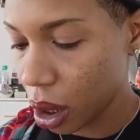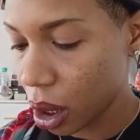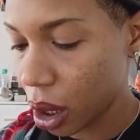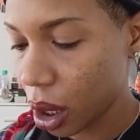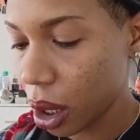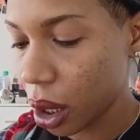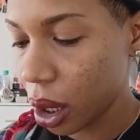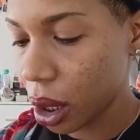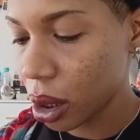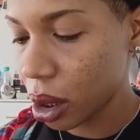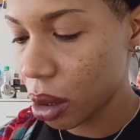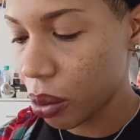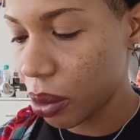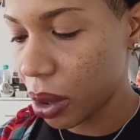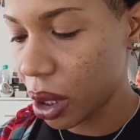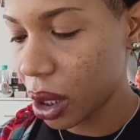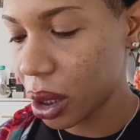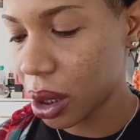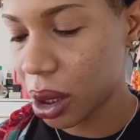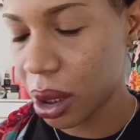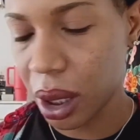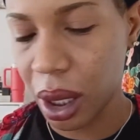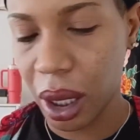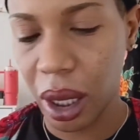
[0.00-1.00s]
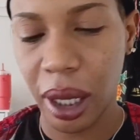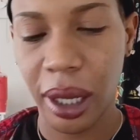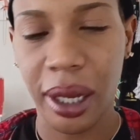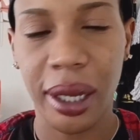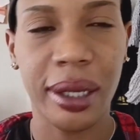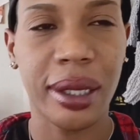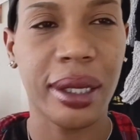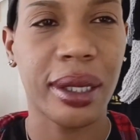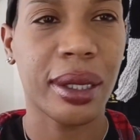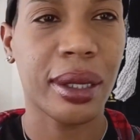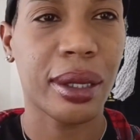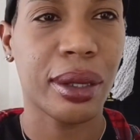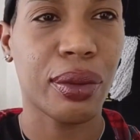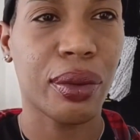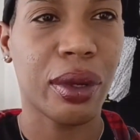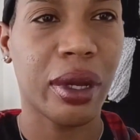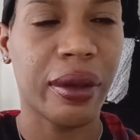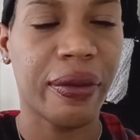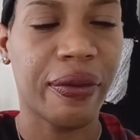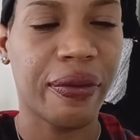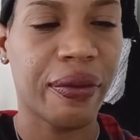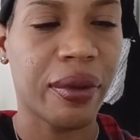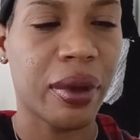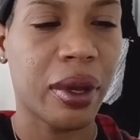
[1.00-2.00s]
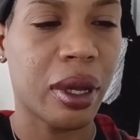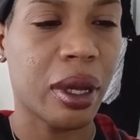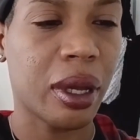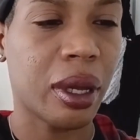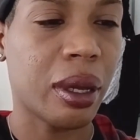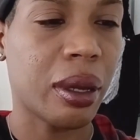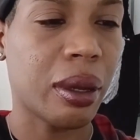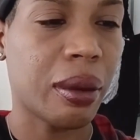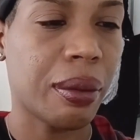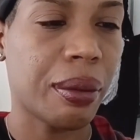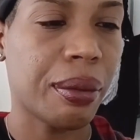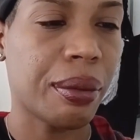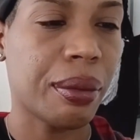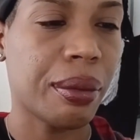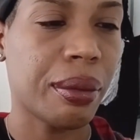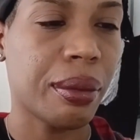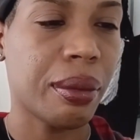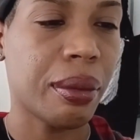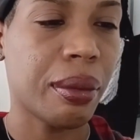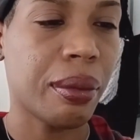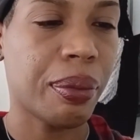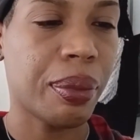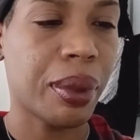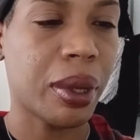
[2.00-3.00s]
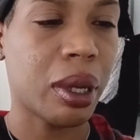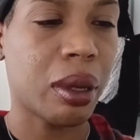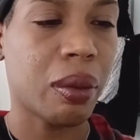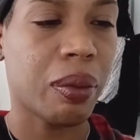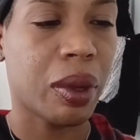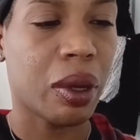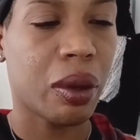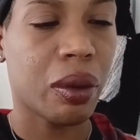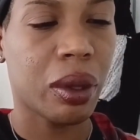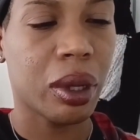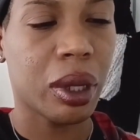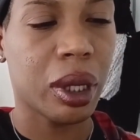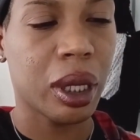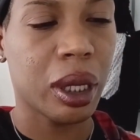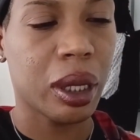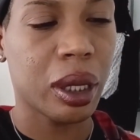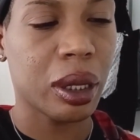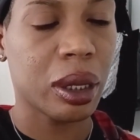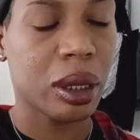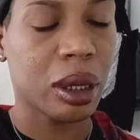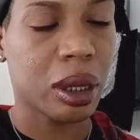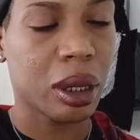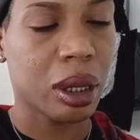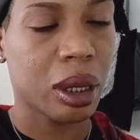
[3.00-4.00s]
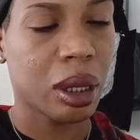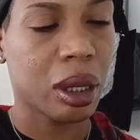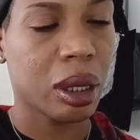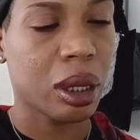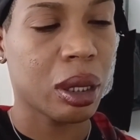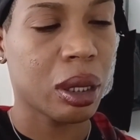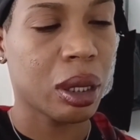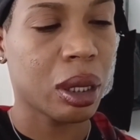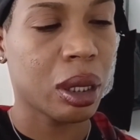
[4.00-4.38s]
And I like to mix that with buttermilk glaze.